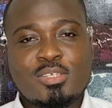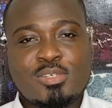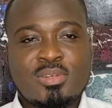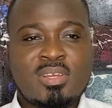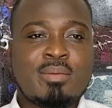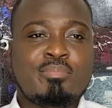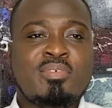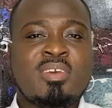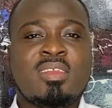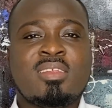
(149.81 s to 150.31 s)
So
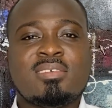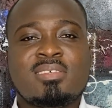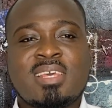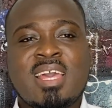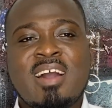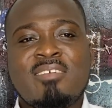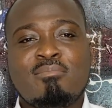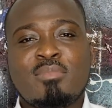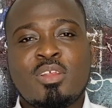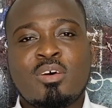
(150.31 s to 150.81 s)
the PNDC
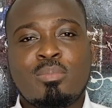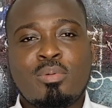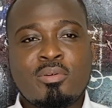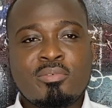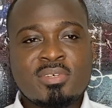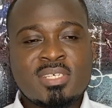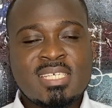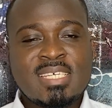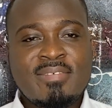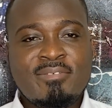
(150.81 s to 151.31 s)
government, upon
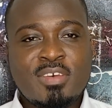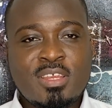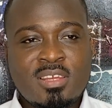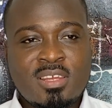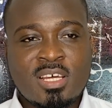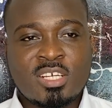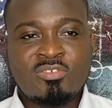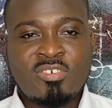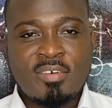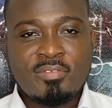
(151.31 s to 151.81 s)
receiving
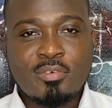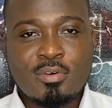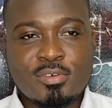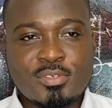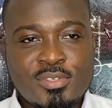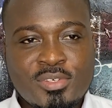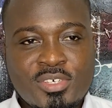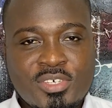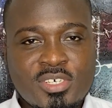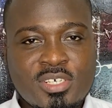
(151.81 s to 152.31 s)
the draft
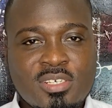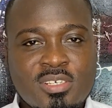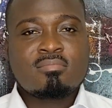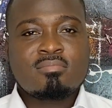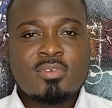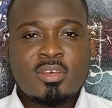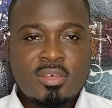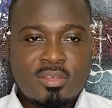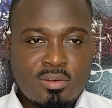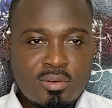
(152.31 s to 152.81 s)
constitution,
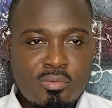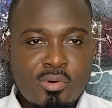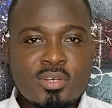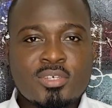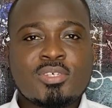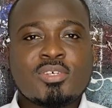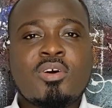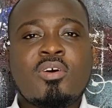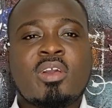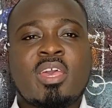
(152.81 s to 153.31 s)

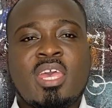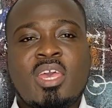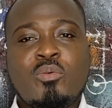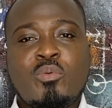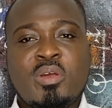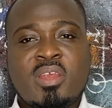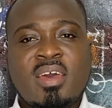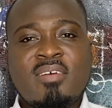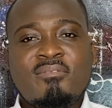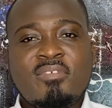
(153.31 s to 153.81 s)
was okay
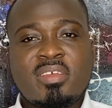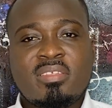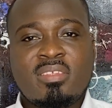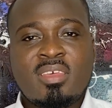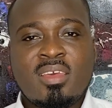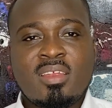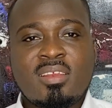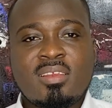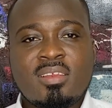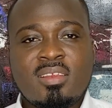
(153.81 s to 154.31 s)
with
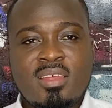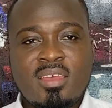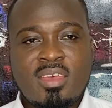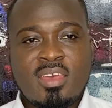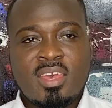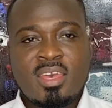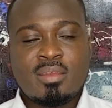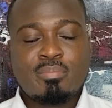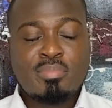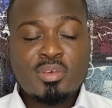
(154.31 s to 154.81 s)
everything,
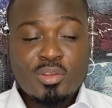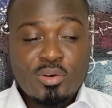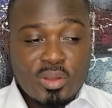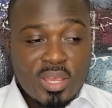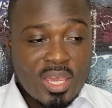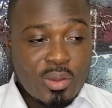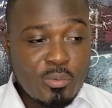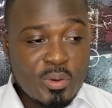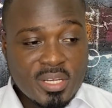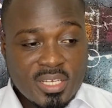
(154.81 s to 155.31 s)
and being
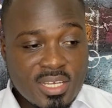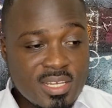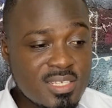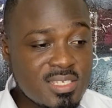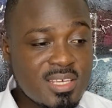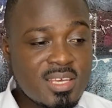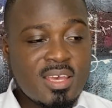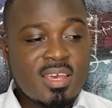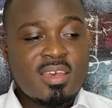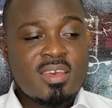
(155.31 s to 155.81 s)
okay with it,
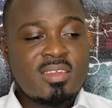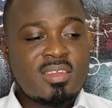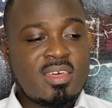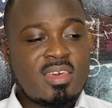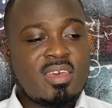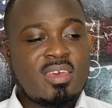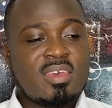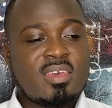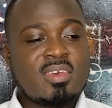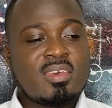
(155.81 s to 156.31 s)

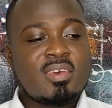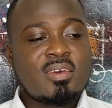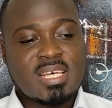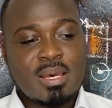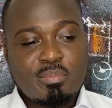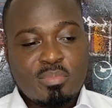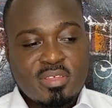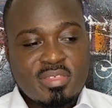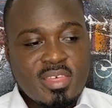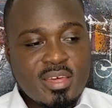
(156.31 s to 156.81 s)
they
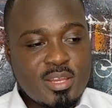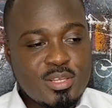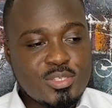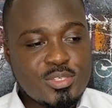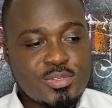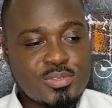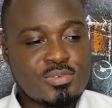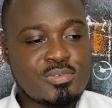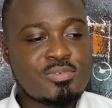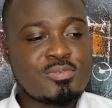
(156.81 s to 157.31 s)
submitted it
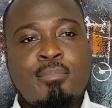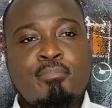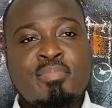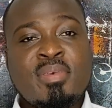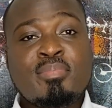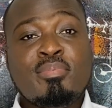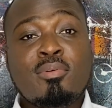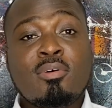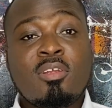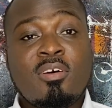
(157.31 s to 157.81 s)
to the
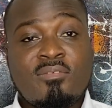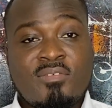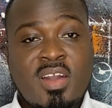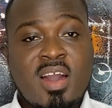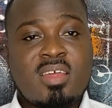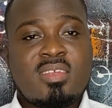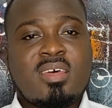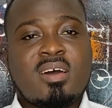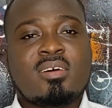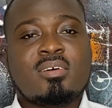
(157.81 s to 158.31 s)
people of
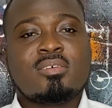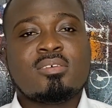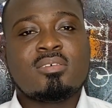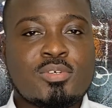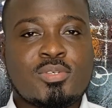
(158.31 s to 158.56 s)
Ghana.